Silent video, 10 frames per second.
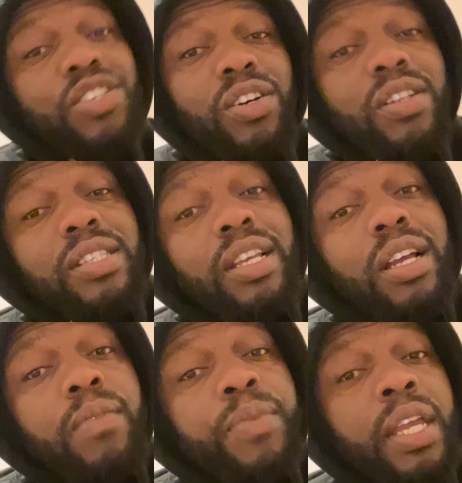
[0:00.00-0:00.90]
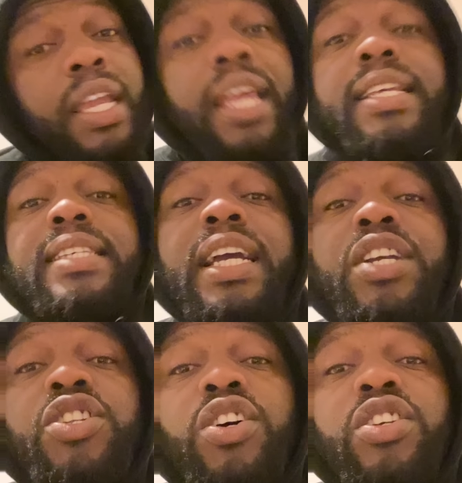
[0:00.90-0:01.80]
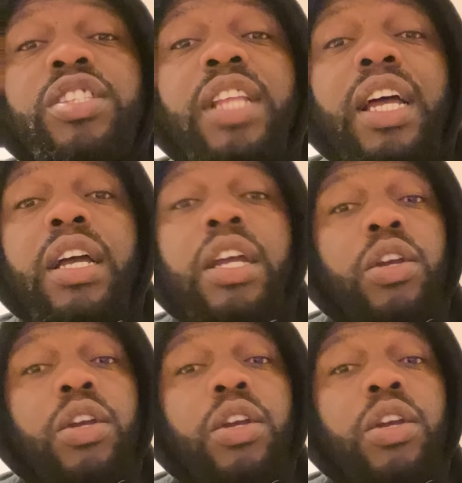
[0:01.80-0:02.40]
chance now. He had a second chance now